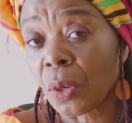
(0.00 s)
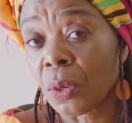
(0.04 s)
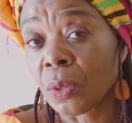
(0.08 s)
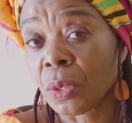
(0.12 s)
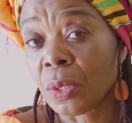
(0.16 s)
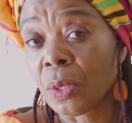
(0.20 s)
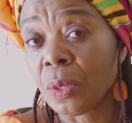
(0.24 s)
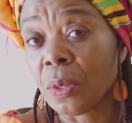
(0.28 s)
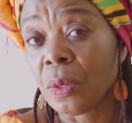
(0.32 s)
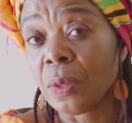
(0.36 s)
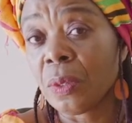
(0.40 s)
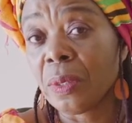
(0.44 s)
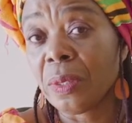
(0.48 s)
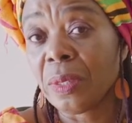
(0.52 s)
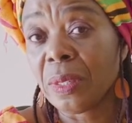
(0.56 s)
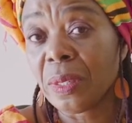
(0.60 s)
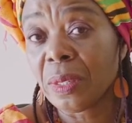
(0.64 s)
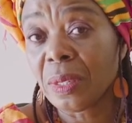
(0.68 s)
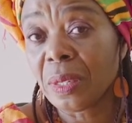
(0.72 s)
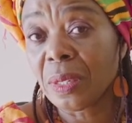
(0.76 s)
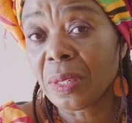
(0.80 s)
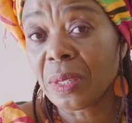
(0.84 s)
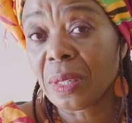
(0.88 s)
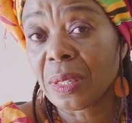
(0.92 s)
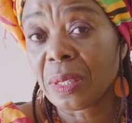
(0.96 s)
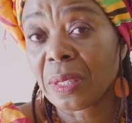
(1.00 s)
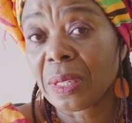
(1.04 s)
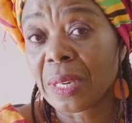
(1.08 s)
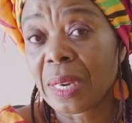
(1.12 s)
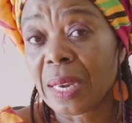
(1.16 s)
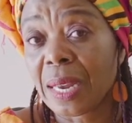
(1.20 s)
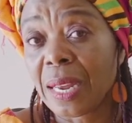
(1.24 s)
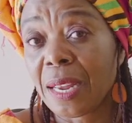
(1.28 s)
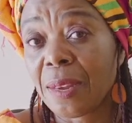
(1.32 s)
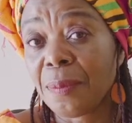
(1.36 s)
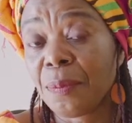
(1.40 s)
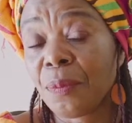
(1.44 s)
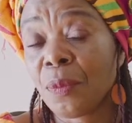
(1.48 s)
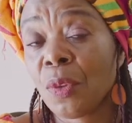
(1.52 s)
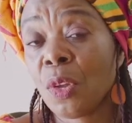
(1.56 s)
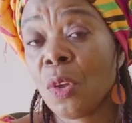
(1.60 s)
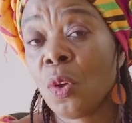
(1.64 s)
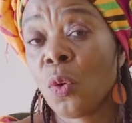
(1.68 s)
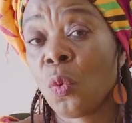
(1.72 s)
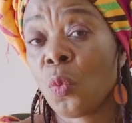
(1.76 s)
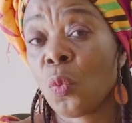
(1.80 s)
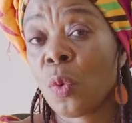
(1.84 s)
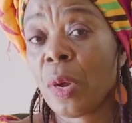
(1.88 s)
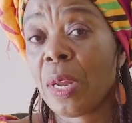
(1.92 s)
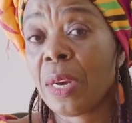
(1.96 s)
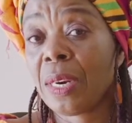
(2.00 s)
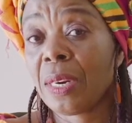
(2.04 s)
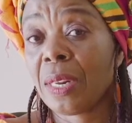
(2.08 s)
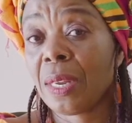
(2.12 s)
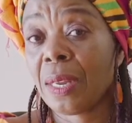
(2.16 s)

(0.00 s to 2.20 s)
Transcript: So this is a time when